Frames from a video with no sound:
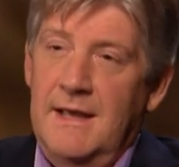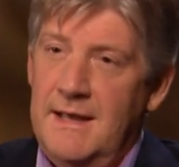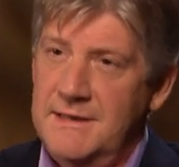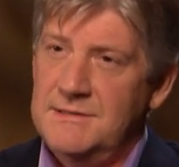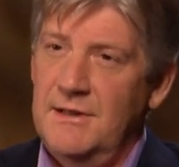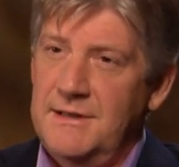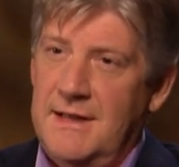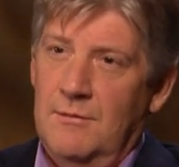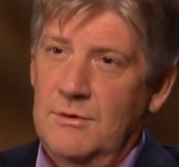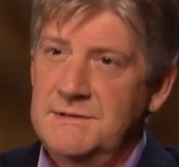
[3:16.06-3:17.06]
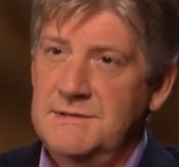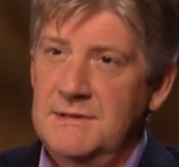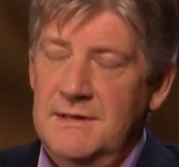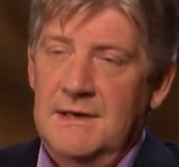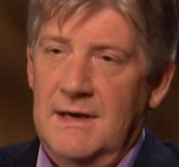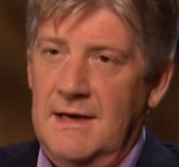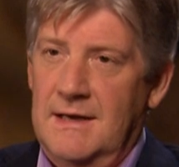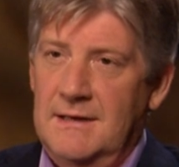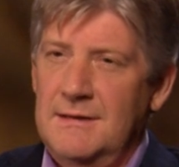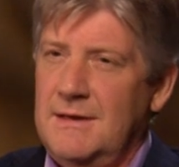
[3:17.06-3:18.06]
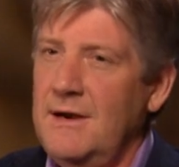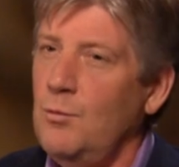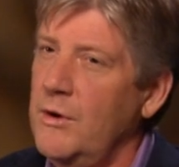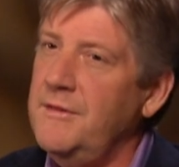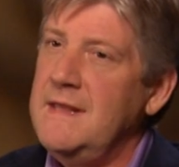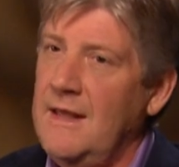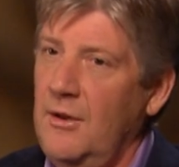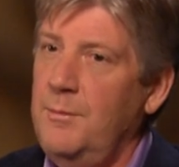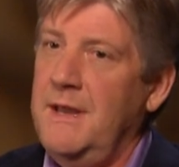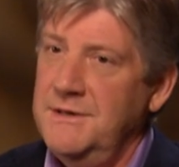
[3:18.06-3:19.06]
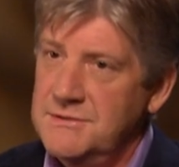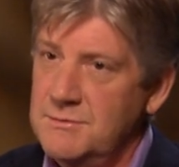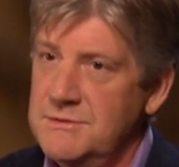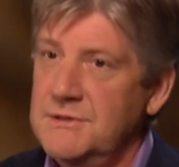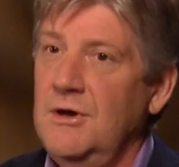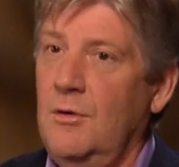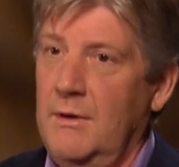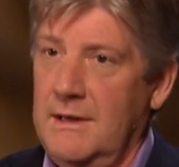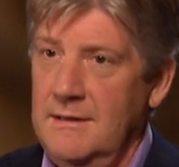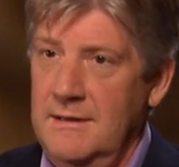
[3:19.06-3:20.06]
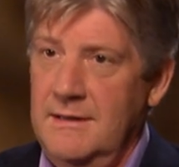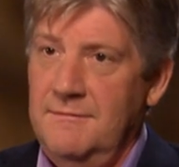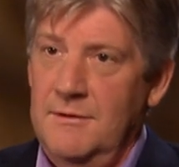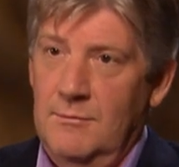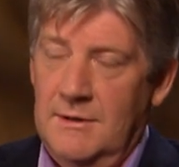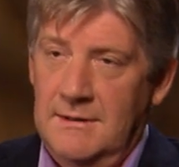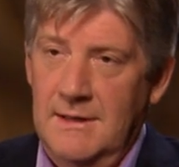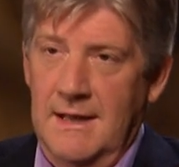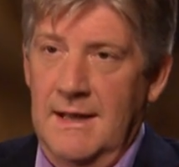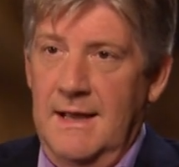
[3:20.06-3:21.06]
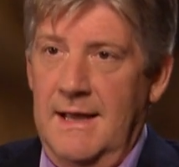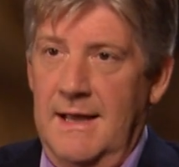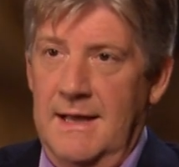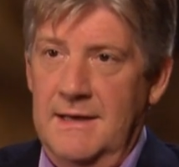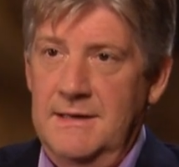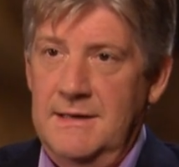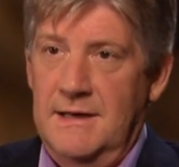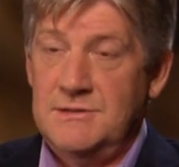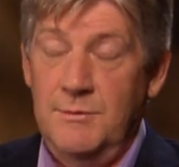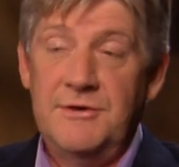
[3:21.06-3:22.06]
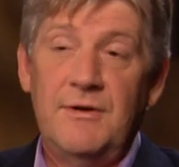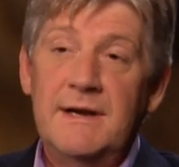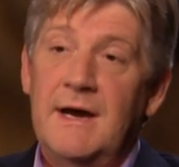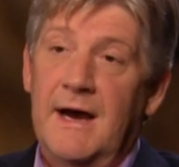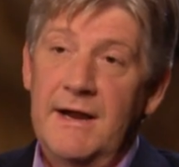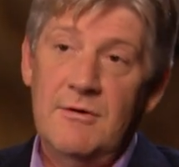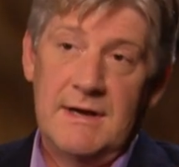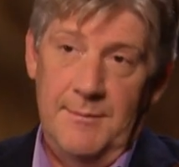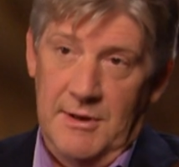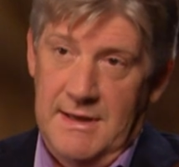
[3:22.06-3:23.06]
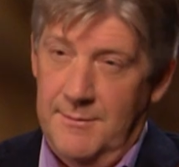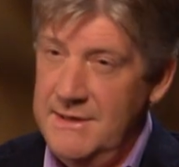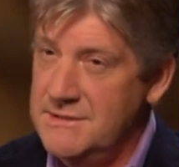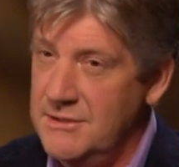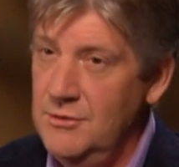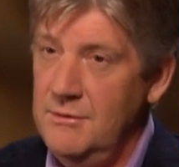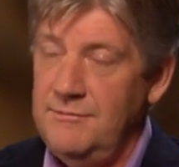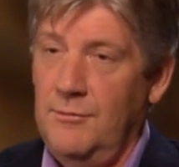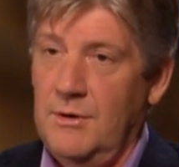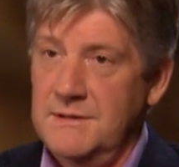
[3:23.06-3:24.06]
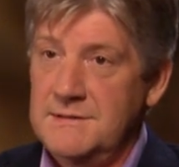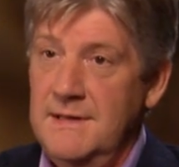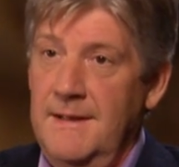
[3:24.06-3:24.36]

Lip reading: And I saw that was kind of where the Yellow Pages was going, if you will. And so we tried to hire a couple of companies to do it for us,